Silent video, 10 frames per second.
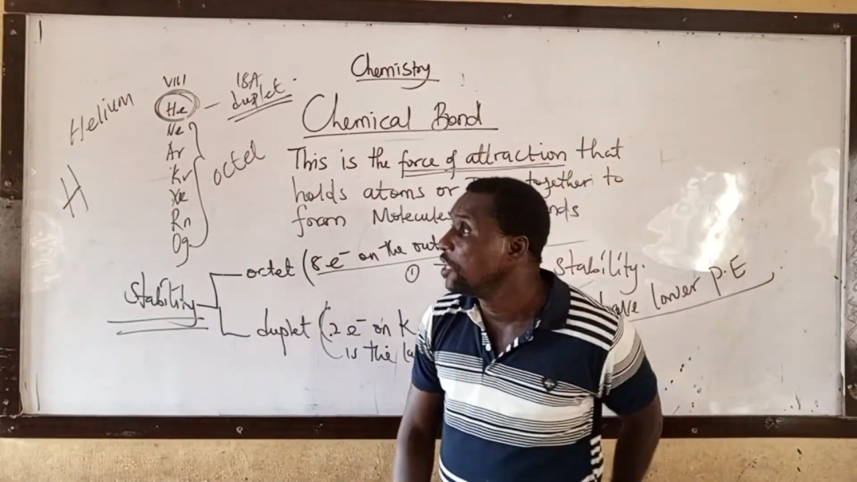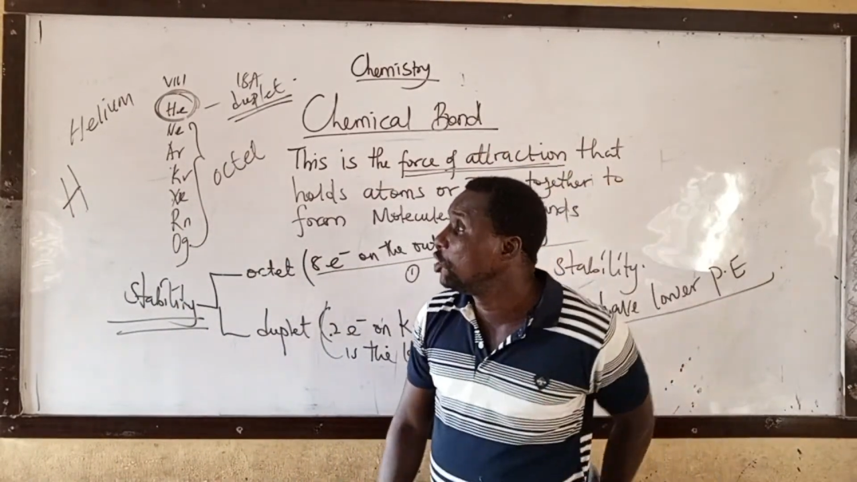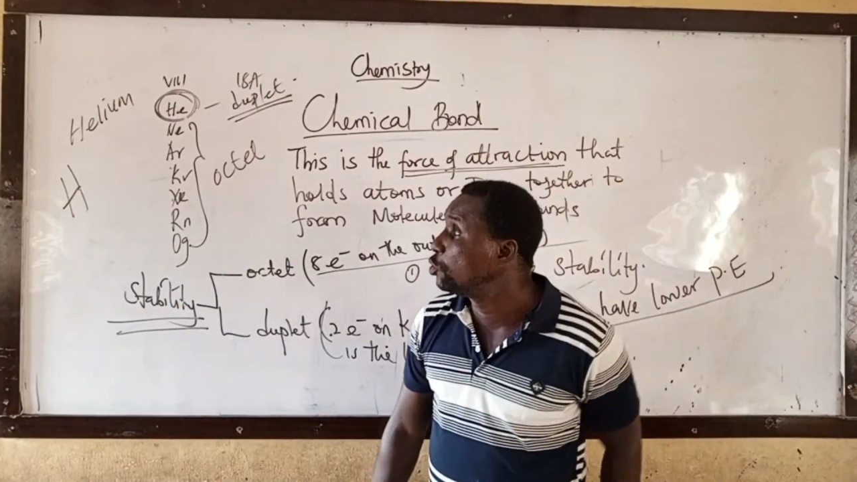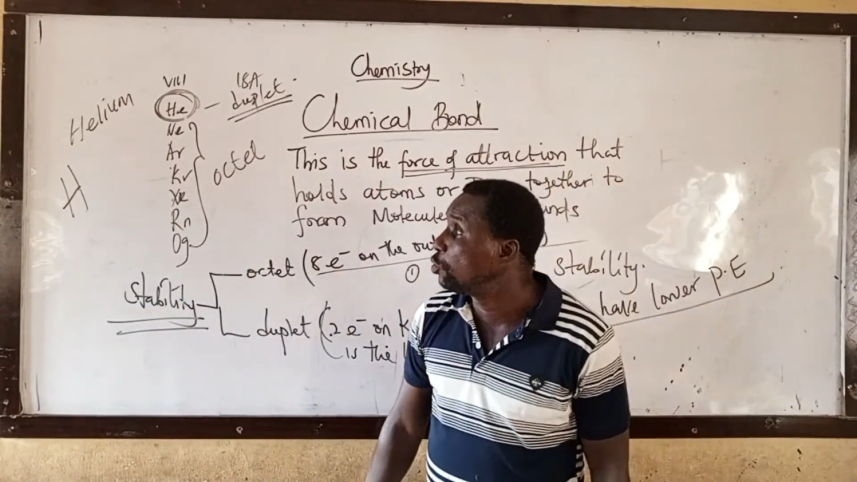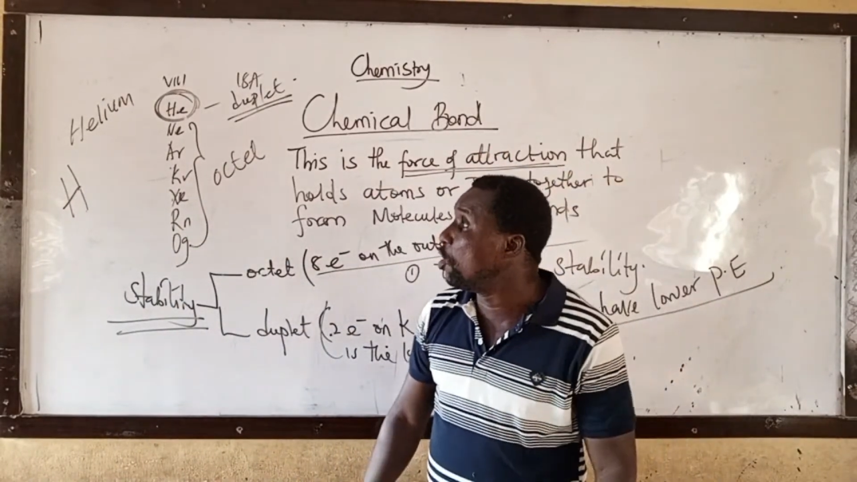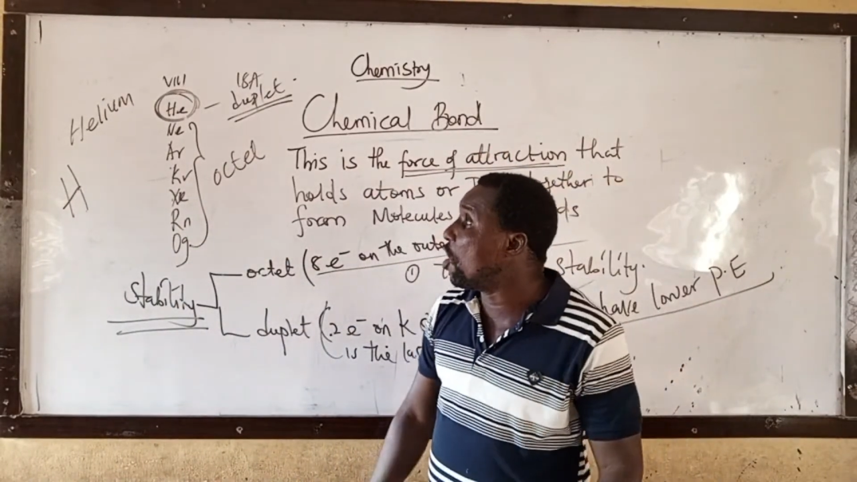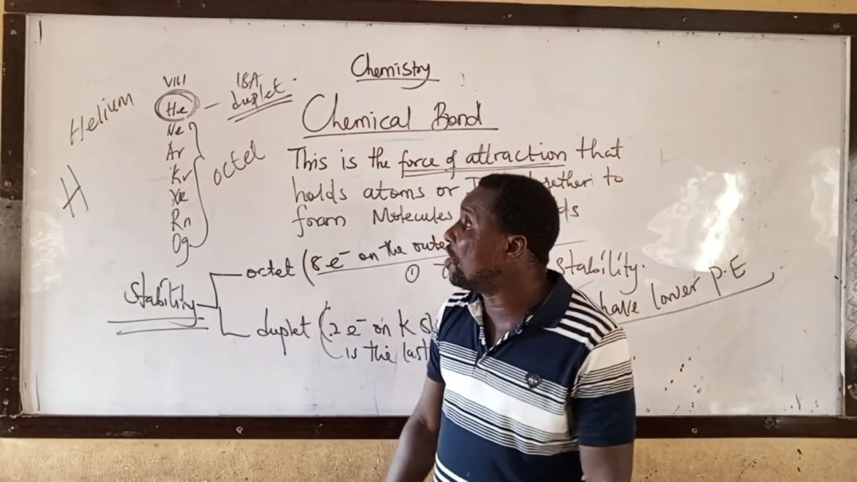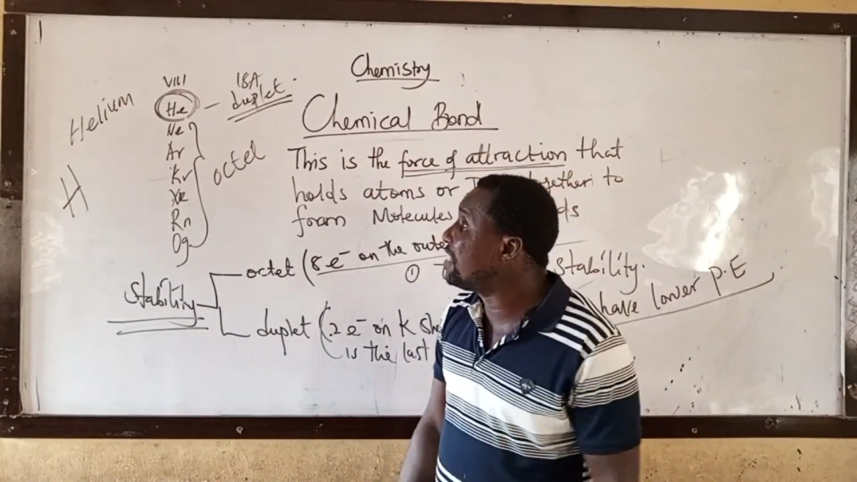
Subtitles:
it will